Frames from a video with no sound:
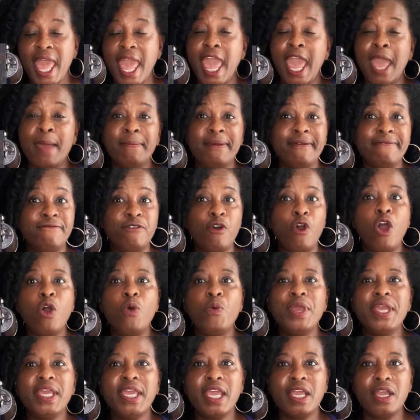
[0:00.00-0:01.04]
And before
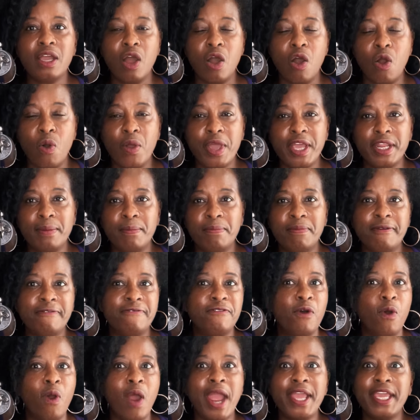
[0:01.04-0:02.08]
we get going,
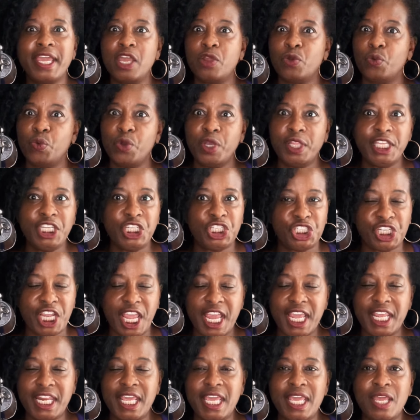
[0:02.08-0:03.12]
before I get really
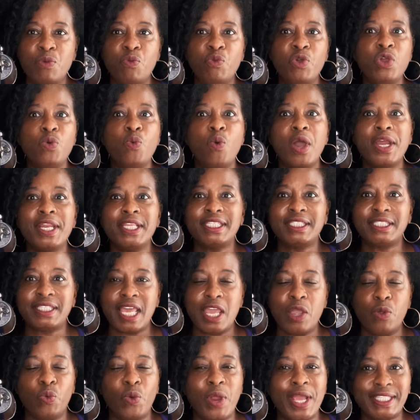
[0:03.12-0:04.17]
shady, we want to
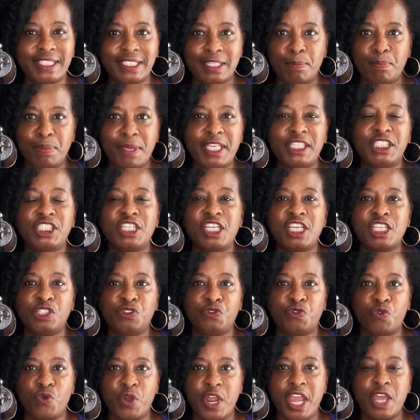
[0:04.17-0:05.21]
say rest in peace to his
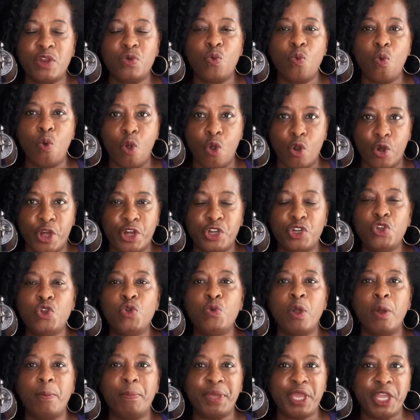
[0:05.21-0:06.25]
friend Warren,
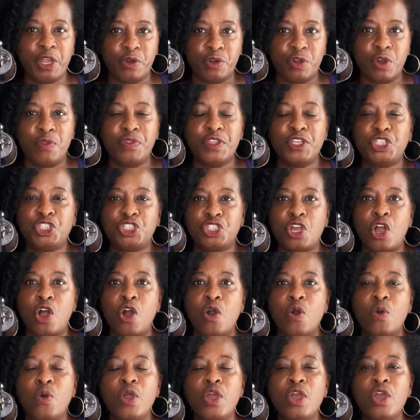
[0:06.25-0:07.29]
who appeared on this
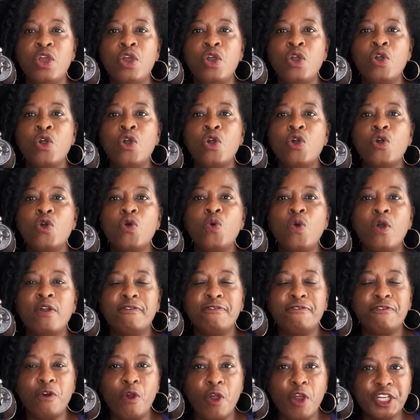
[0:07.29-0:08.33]
show, who
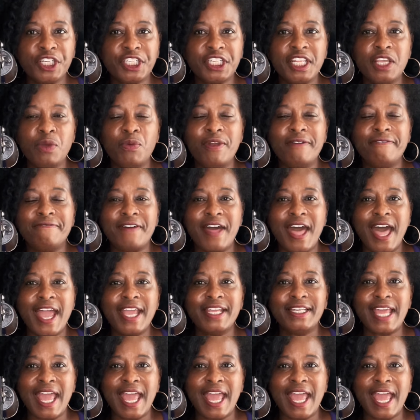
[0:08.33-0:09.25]
unfortunately we find